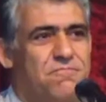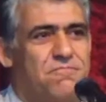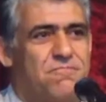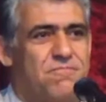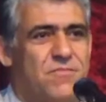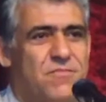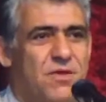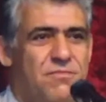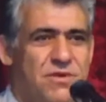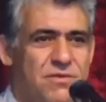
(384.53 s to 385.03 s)

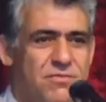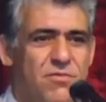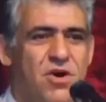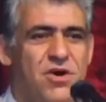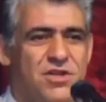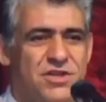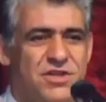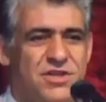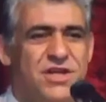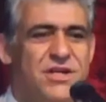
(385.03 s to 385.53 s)
be
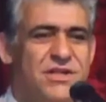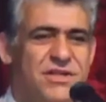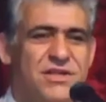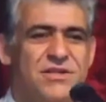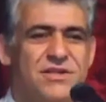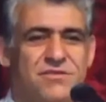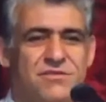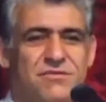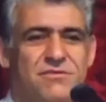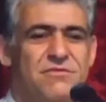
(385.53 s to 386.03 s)
martyred, then
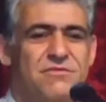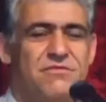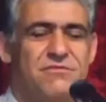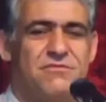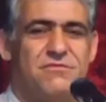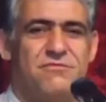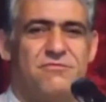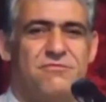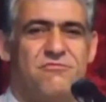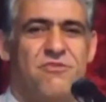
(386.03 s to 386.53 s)

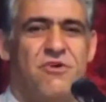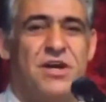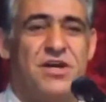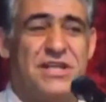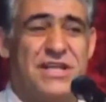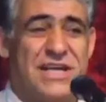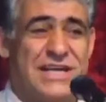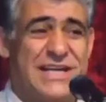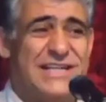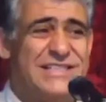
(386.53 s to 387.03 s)
fight
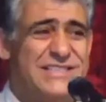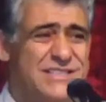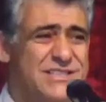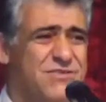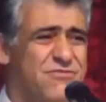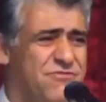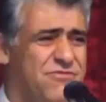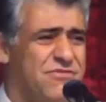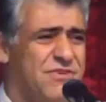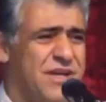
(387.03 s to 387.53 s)
against the
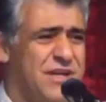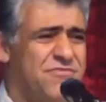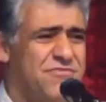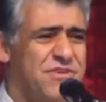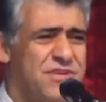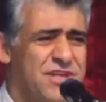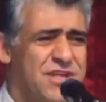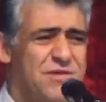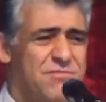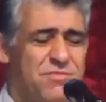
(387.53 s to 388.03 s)
infidel
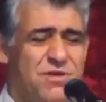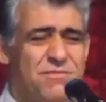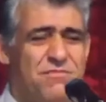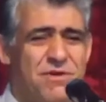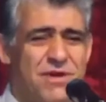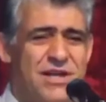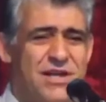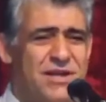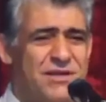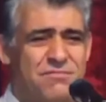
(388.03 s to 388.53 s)
people
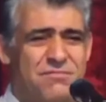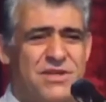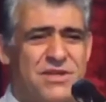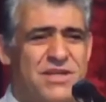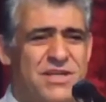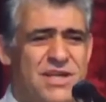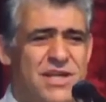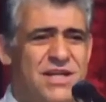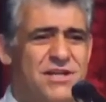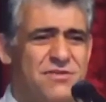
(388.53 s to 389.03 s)
and be
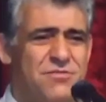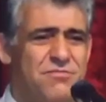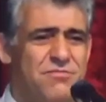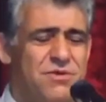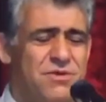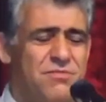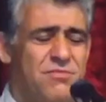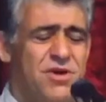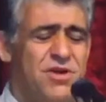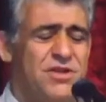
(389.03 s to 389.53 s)
killed, be
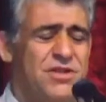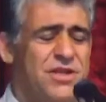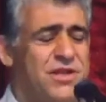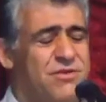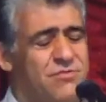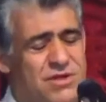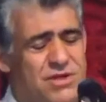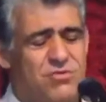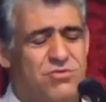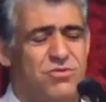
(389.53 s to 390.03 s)
martyred, will
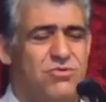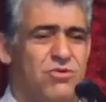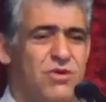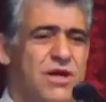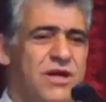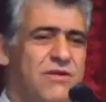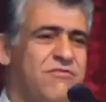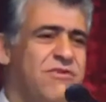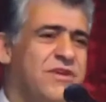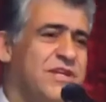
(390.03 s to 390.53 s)
go to
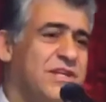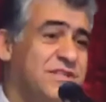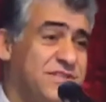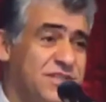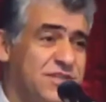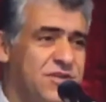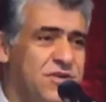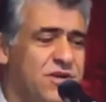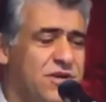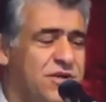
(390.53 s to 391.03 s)
heaven and see
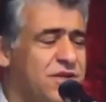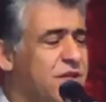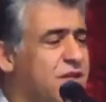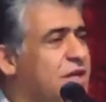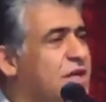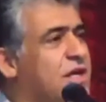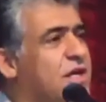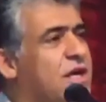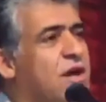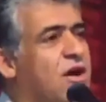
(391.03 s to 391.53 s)
God.
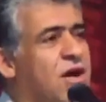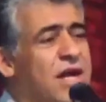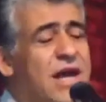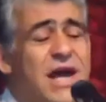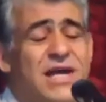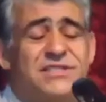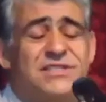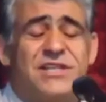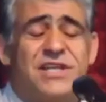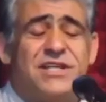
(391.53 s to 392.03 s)
I asked
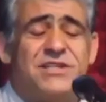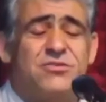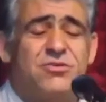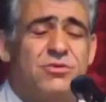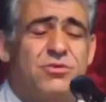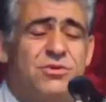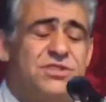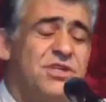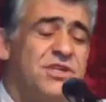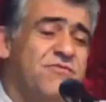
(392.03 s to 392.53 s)
that
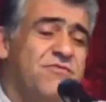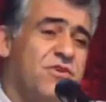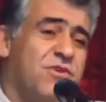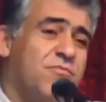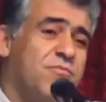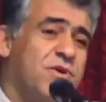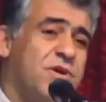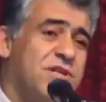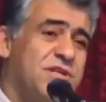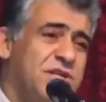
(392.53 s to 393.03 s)
question from my
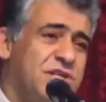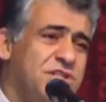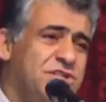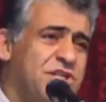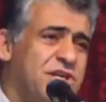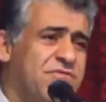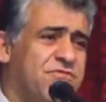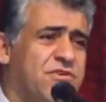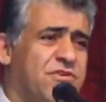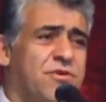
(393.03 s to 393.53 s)
teacher,
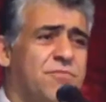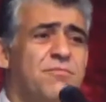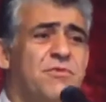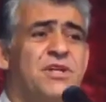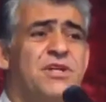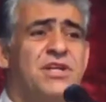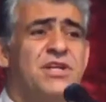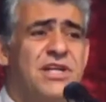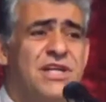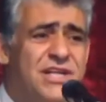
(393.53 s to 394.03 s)
from the
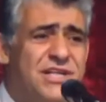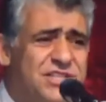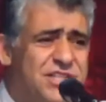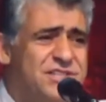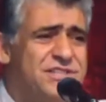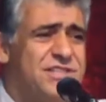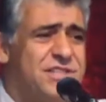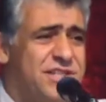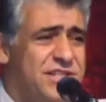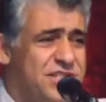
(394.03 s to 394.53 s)
religious
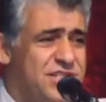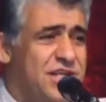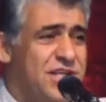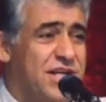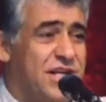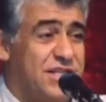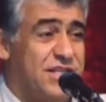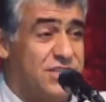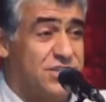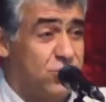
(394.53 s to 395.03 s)
teacher at
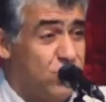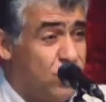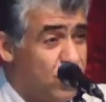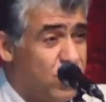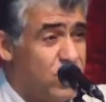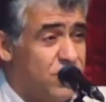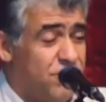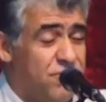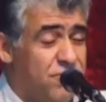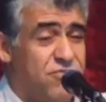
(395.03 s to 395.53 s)
school
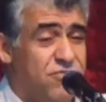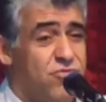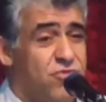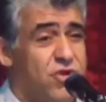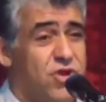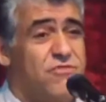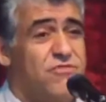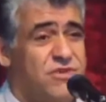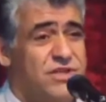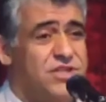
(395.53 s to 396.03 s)
before I
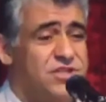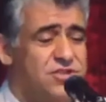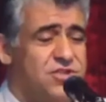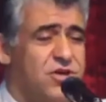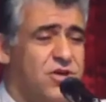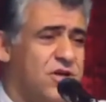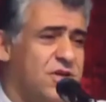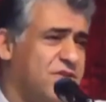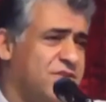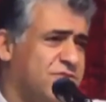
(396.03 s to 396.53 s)
finished high
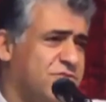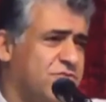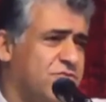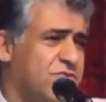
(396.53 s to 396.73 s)
school.